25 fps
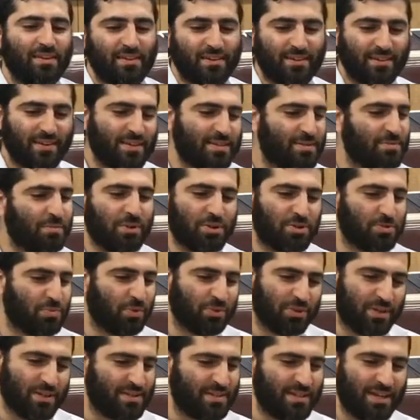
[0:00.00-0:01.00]
There's much more
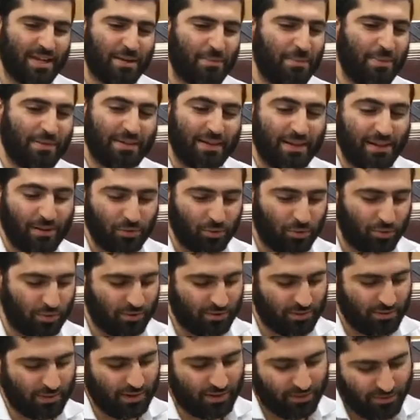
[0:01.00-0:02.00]
to say about
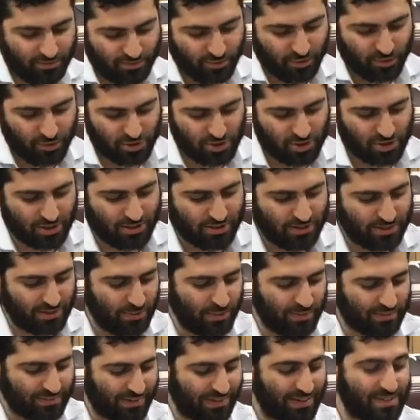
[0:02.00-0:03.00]
Elul. Unfortunately,
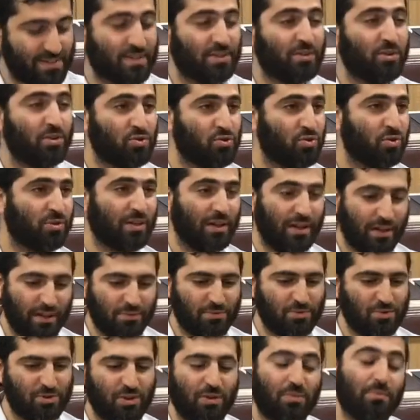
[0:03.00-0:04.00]
we've got to start also
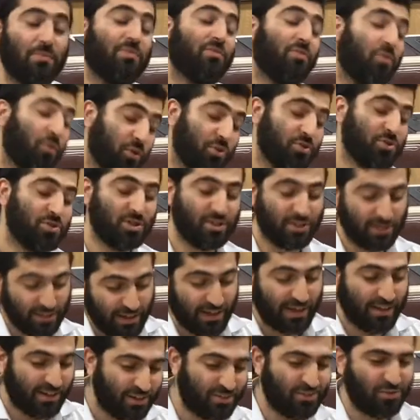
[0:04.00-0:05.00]
time. Unfortunately
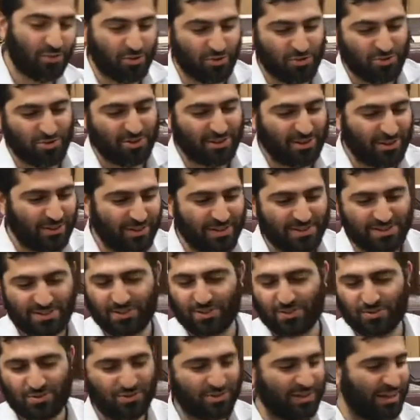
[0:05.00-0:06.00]
and unfortunately, we've got
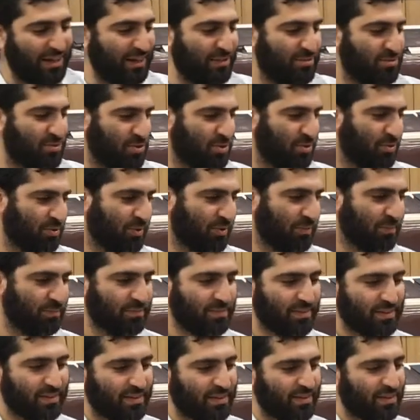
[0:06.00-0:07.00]
to start Osrot Haim Shul.
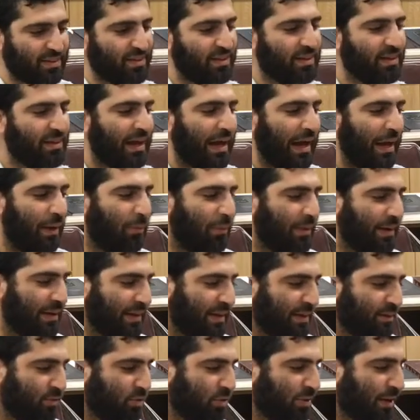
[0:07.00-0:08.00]
I want to
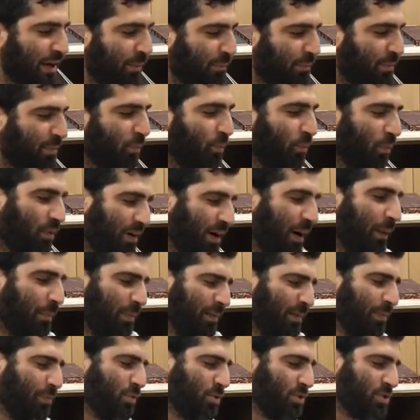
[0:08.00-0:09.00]
give you a couple, couple
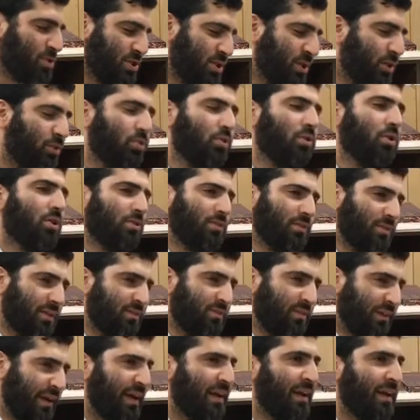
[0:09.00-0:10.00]
of more segulot.
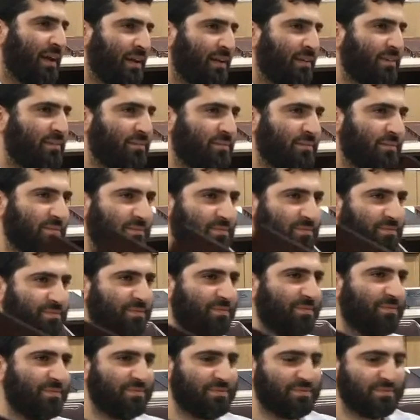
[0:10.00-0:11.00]
Can I?
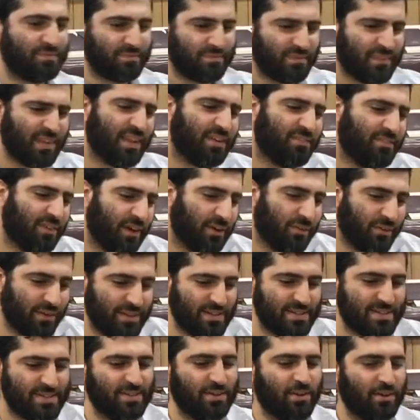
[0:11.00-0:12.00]
If I already
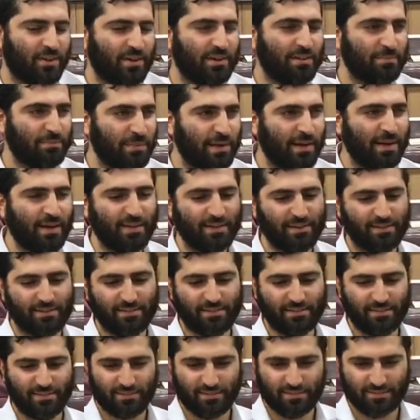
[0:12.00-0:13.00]
started, may I?
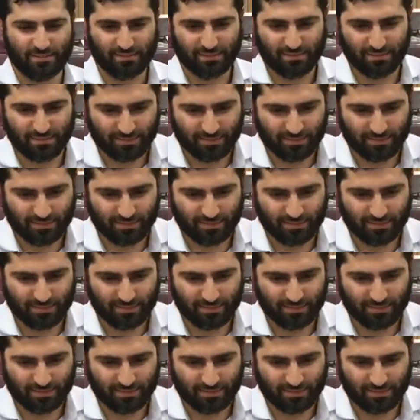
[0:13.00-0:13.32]
Mm-hmm.